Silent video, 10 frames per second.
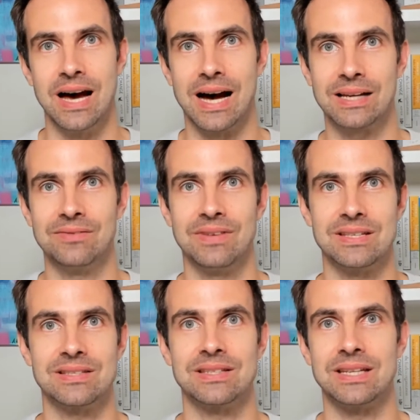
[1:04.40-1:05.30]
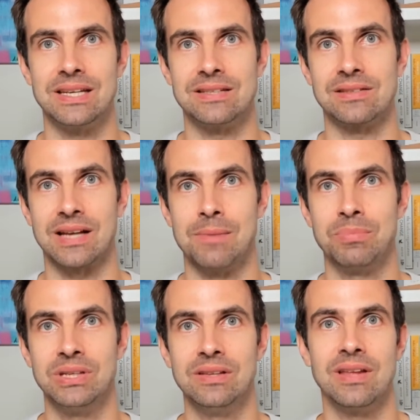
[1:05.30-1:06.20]
Ark Invest is a
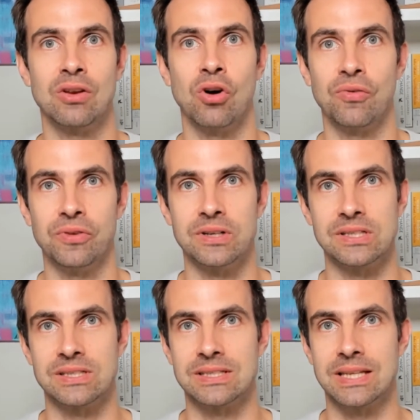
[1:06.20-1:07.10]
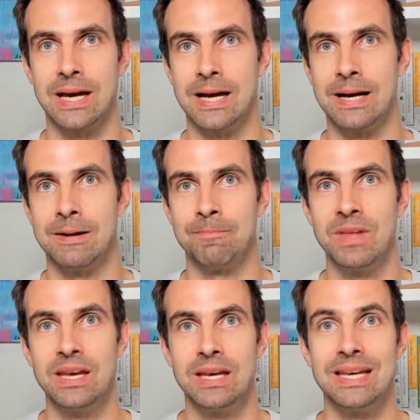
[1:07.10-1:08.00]
company that offers
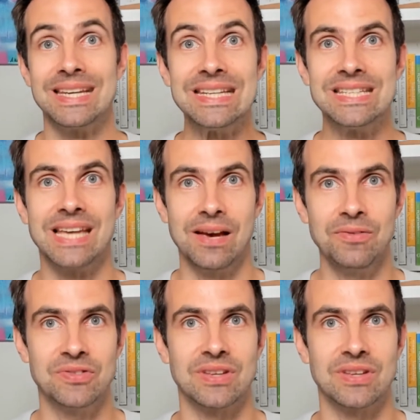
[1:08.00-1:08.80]
ETFs,